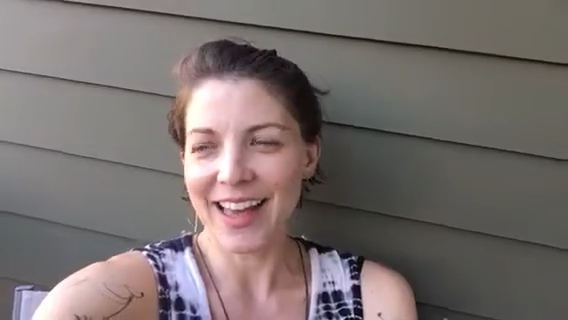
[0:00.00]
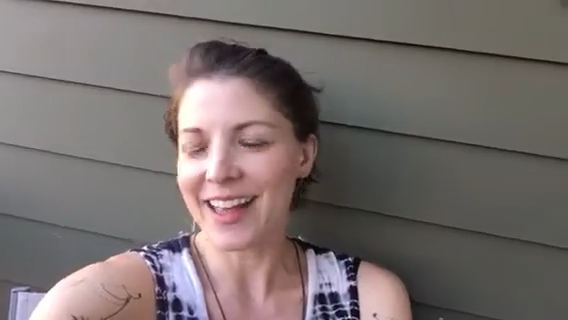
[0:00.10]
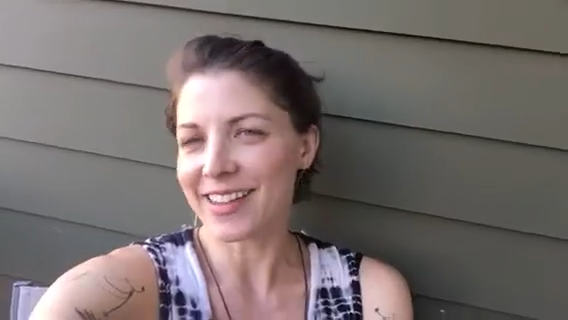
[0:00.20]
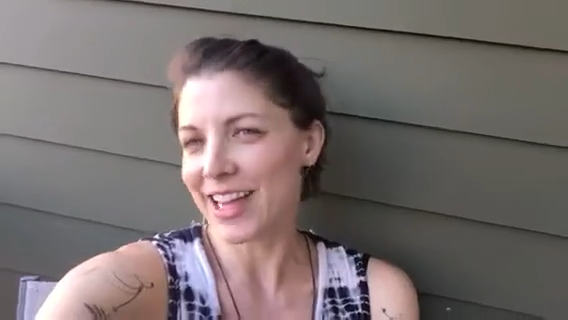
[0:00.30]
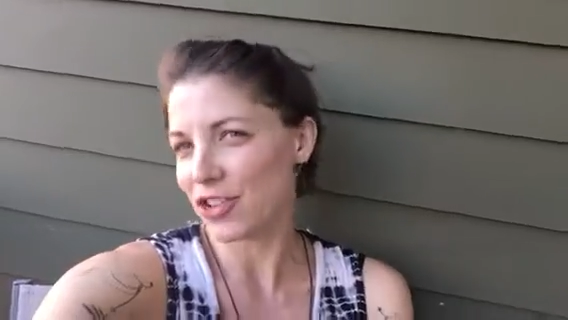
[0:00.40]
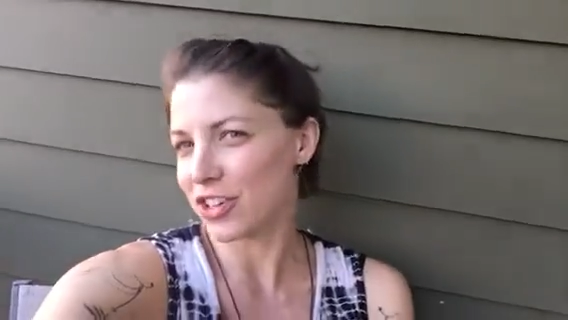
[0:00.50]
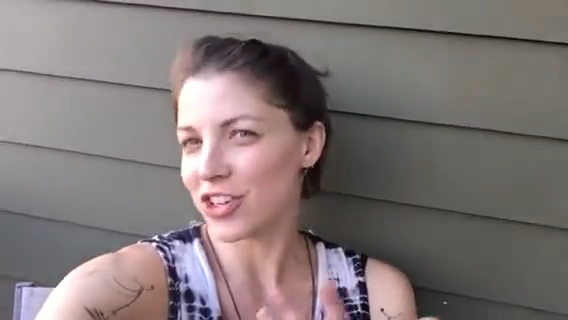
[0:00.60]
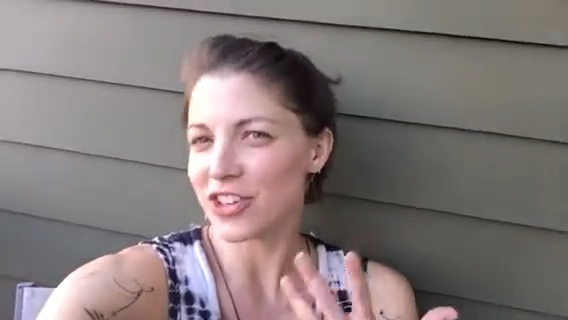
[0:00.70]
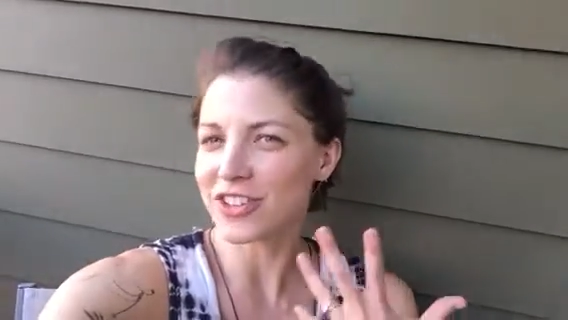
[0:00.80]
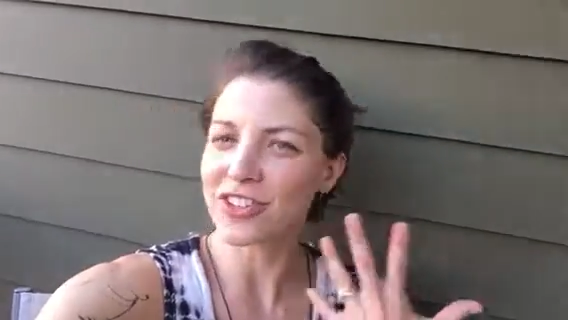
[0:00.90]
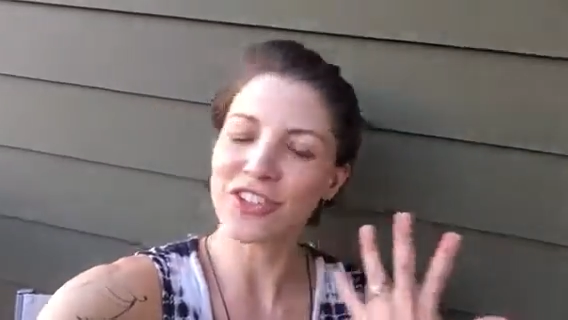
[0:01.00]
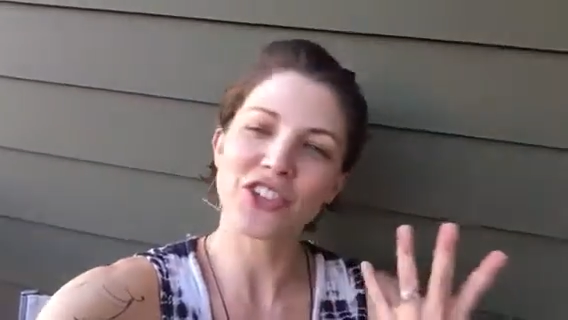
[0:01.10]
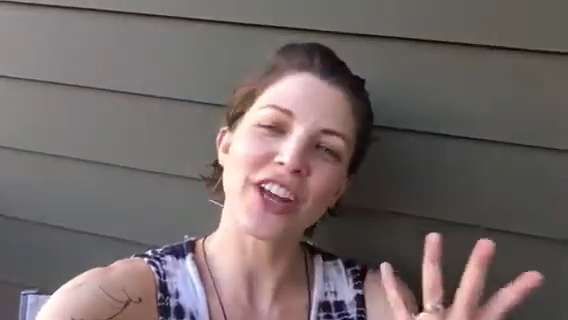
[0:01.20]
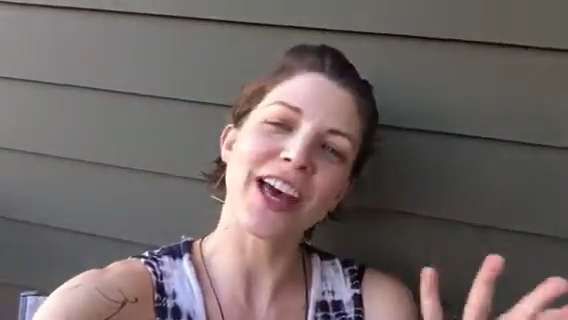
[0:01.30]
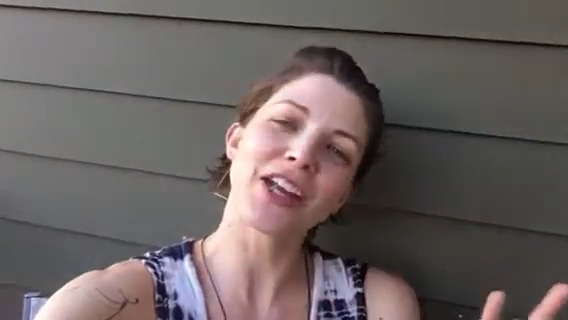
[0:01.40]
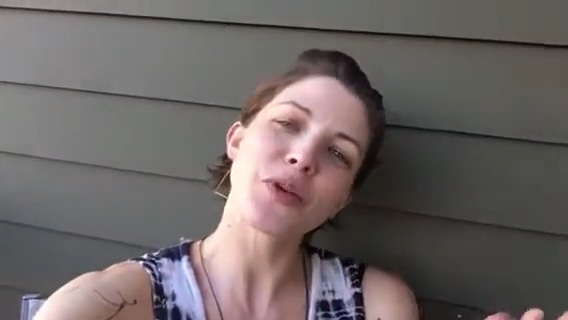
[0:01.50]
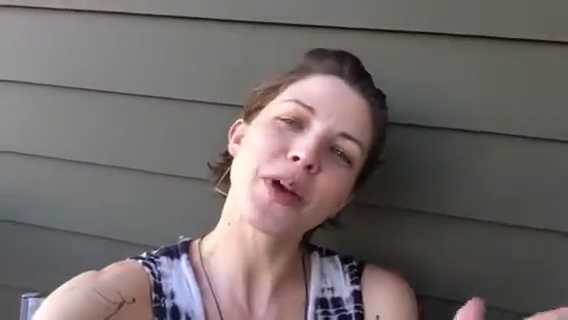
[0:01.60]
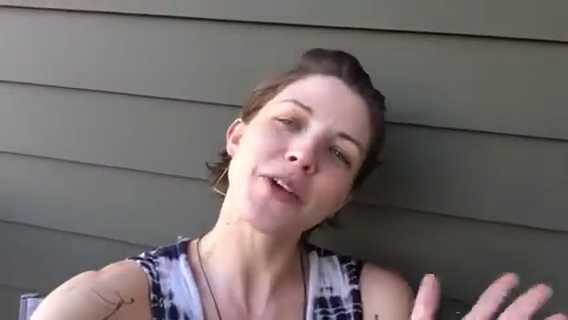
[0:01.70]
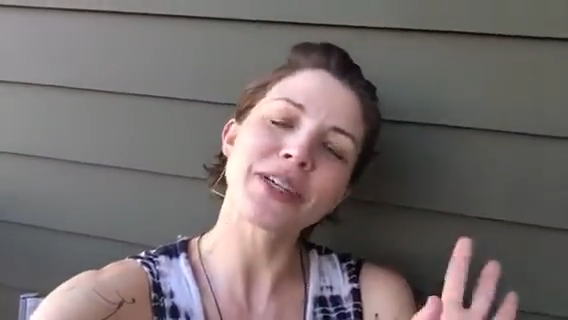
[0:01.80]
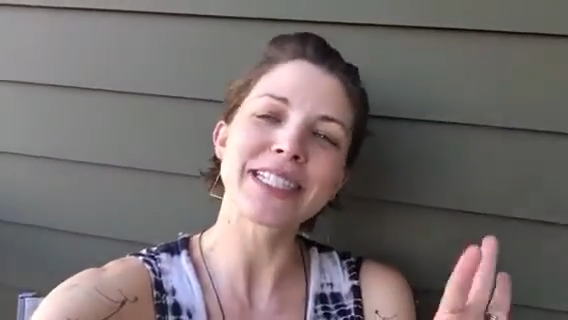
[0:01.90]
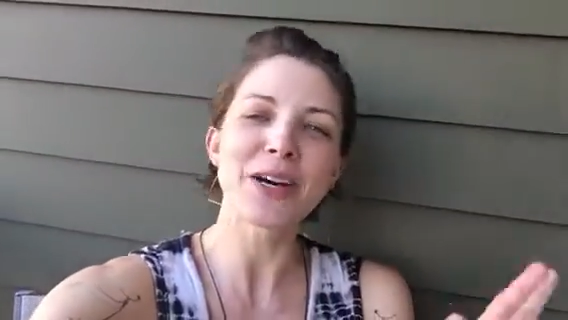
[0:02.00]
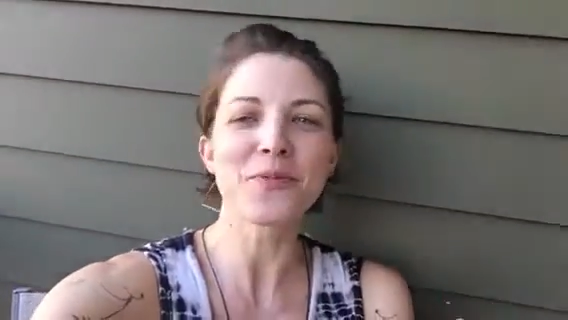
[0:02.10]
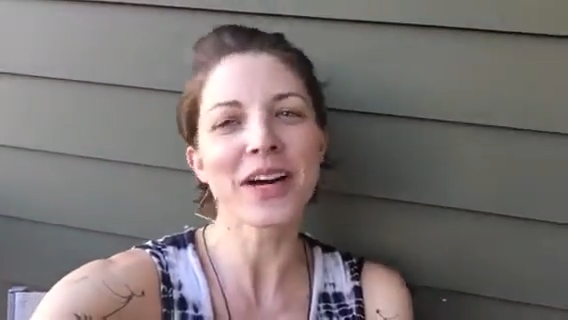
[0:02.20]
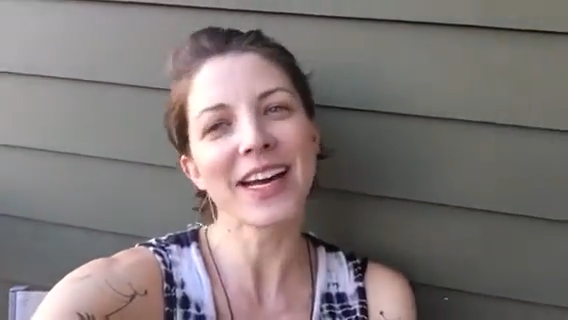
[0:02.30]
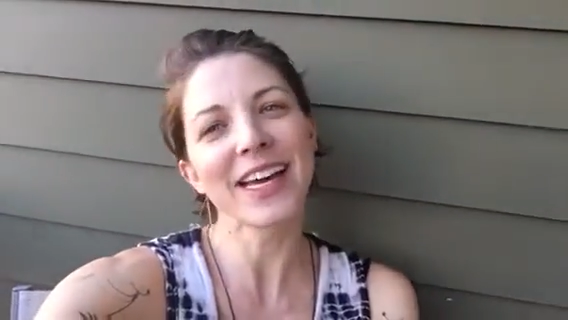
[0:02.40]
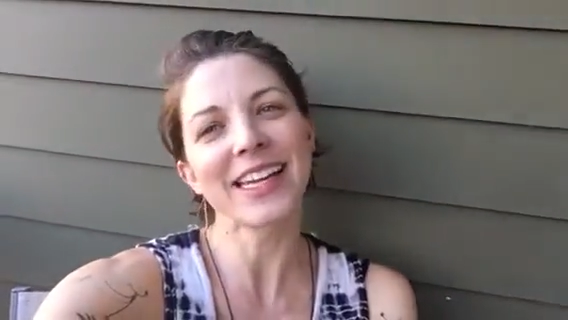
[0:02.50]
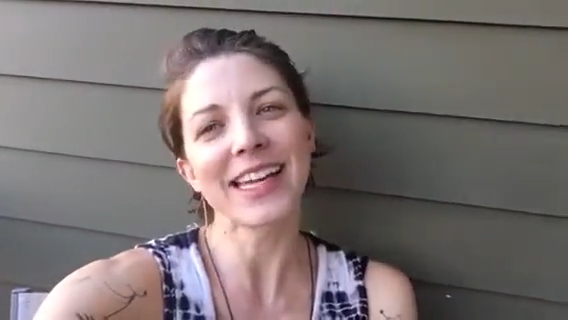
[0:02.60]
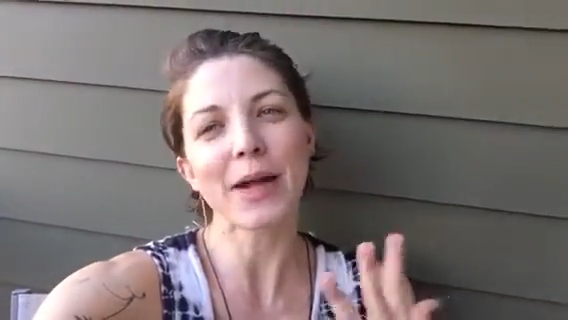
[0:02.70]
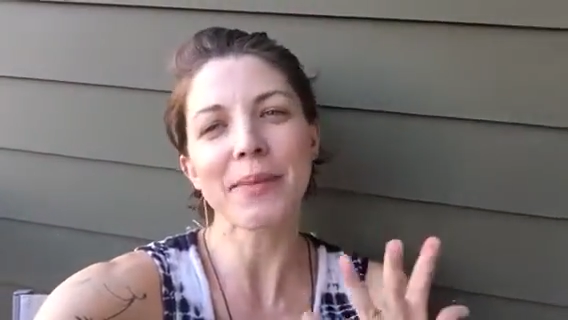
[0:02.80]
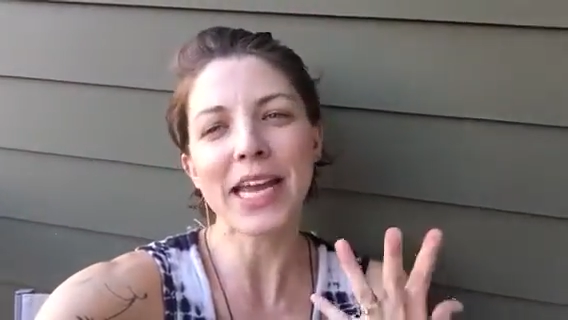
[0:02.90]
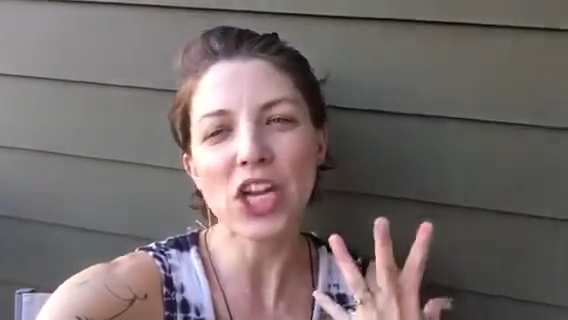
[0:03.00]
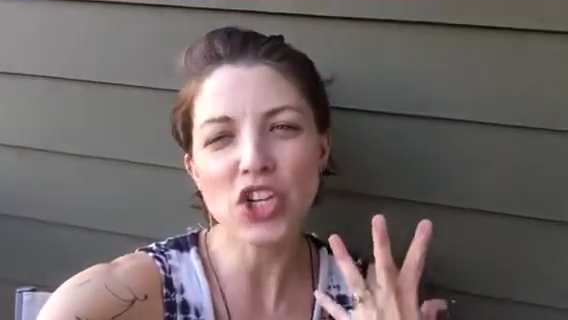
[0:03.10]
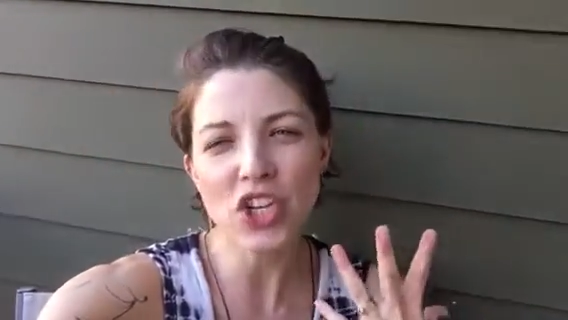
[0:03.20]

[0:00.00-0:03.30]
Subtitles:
and the cashier is just chatting away with someone and I'm like